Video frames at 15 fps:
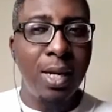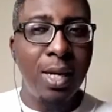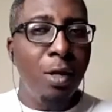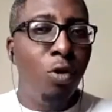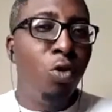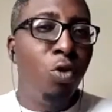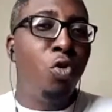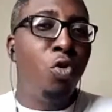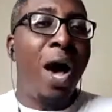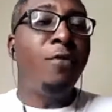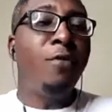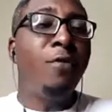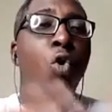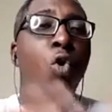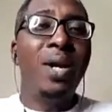Look, you have
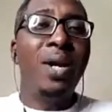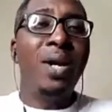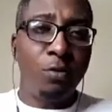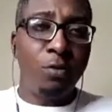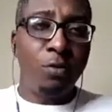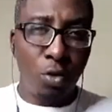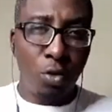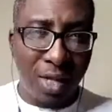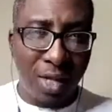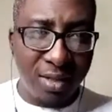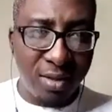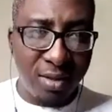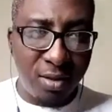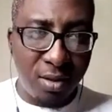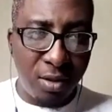your whole life to do that.
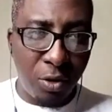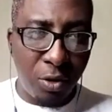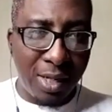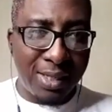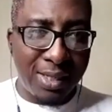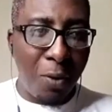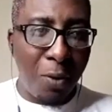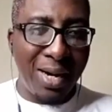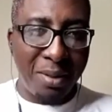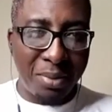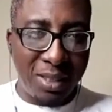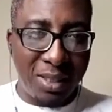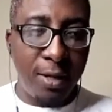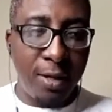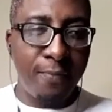You understand what I'm
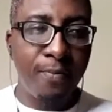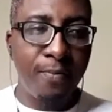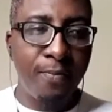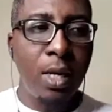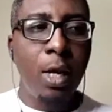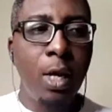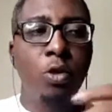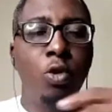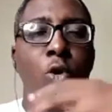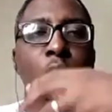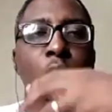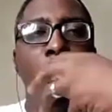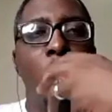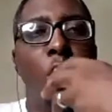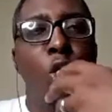saying? So
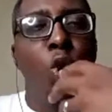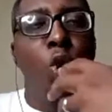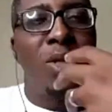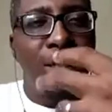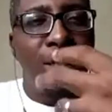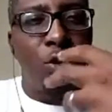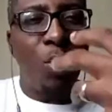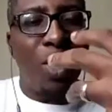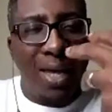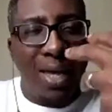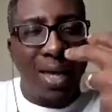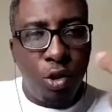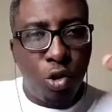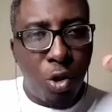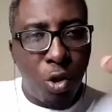you need to
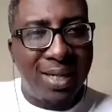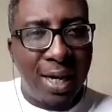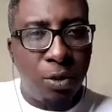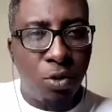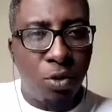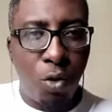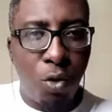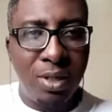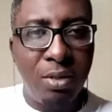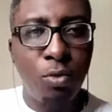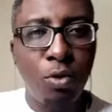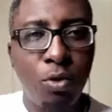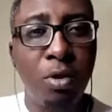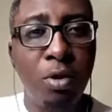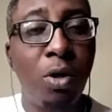enjoy that your
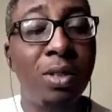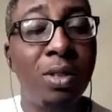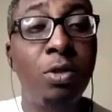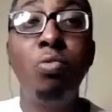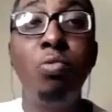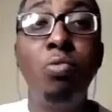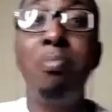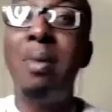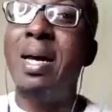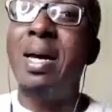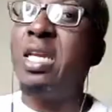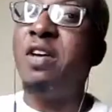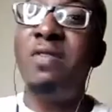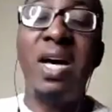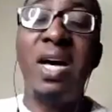honeymoon, because you might
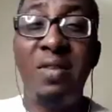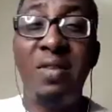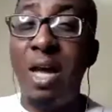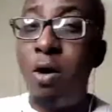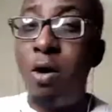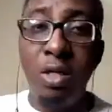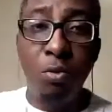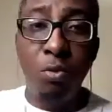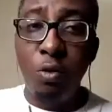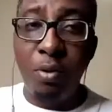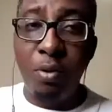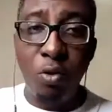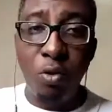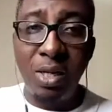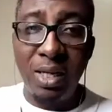never have that honeymoon
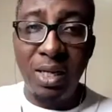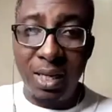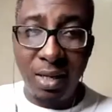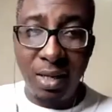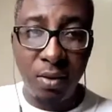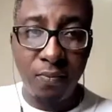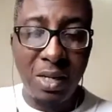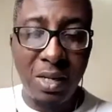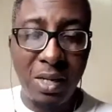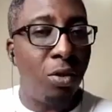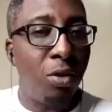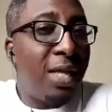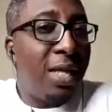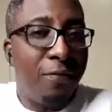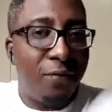period again.
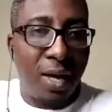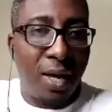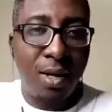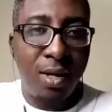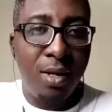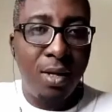Never.